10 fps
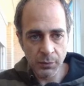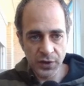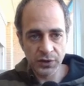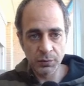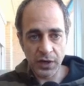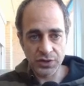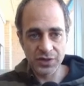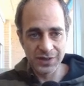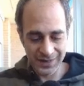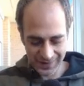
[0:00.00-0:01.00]
bit much.
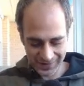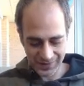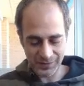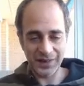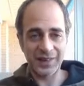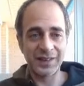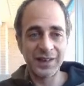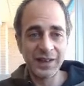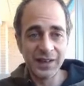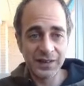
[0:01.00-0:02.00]
Sorry about that.
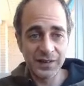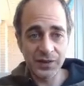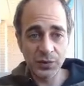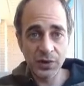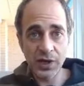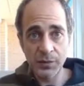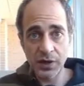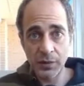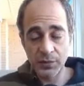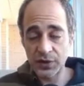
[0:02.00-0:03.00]
This is all
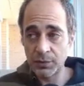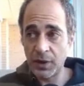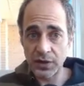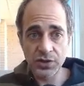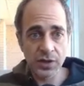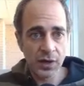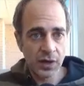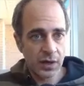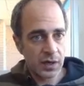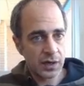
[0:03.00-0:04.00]
becoming a bit much.
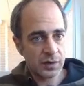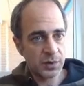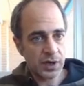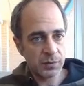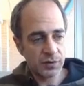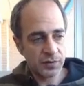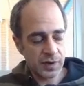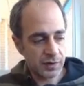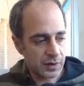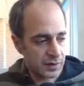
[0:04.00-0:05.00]
And it's becoming
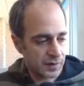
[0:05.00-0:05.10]
very